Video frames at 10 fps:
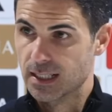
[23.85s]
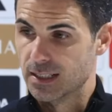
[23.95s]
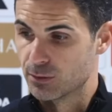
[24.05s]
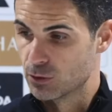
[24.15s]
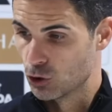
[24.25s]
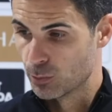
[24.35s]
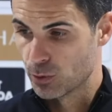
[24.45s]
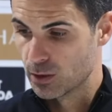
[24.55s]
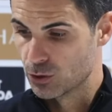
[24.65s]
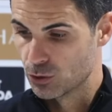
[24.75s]
And the result
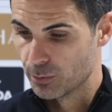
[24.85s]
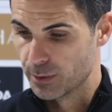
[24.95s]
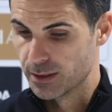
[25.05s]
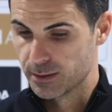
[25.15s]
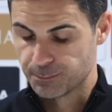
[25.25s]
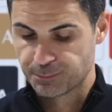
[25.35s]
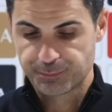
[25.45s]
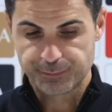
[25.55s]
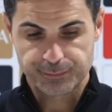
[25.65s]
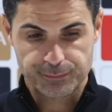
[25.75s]
probably should have been
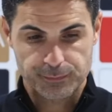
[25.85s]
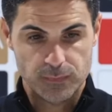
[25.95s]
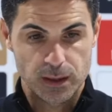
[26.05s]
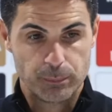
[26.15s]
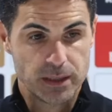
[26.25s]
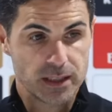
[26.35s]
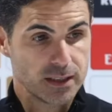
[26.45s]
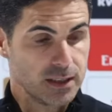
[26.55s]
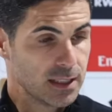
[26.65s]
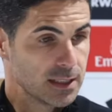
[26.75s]
bigger.